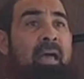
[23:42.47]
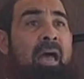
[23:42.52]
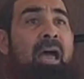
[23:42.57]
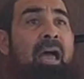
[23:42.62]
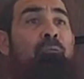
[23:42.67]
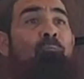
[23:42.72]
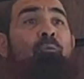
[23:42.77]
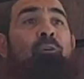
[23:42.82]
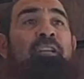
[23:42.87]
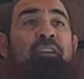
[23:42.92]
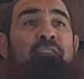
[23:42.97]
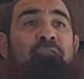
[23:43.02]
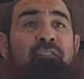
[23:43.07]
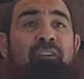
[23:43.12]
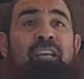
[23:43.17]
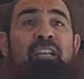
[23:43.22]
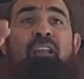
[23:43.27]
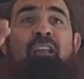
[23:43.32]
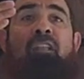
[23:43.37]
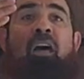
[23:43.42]
And we
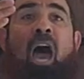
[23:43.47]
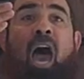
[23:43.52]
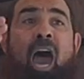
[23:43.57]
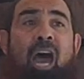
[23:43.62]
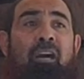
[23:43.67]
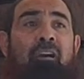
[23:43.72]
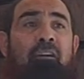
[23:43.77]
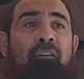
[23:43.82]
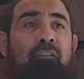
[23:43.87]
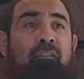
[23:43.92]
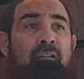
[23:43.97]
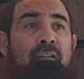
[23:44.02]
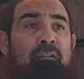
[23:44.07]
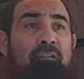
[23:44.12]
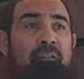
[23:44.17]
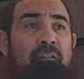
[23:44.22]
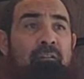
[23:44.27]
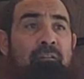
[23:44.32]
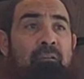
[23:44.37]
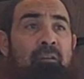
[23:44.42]
reveal al-haqq
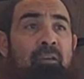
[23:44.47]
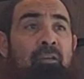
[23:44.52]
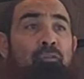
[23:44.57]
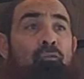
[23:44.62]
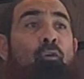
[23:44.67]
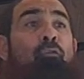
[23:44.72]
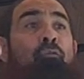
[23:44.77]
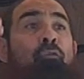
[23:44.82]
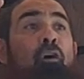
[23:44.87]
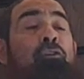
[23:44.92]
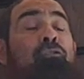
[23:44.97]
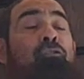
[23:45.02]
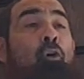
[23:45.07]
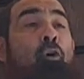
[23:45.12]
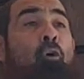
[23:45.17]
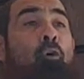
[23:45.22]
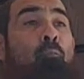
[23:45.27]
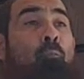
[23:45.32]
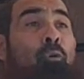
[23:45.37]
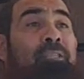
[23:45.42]
to those
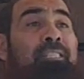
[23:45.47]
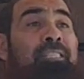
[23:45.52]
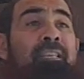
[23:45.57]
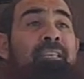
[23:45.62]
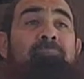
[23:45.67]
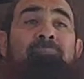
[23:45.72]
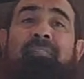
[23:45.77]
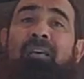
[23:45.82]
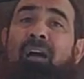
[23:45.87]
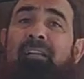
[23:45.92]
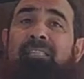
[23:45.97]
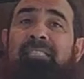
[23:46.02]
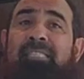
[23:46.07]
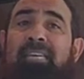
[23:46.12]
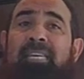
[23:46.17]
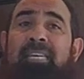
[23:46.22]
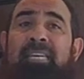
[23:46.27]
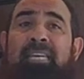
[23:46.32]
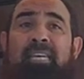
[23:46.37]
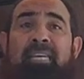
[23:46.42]
who Muslims are
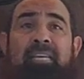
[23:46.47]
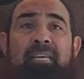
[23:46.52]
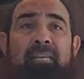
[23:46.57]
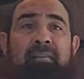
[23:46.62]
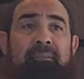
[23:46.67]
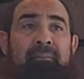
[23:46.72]
sinning.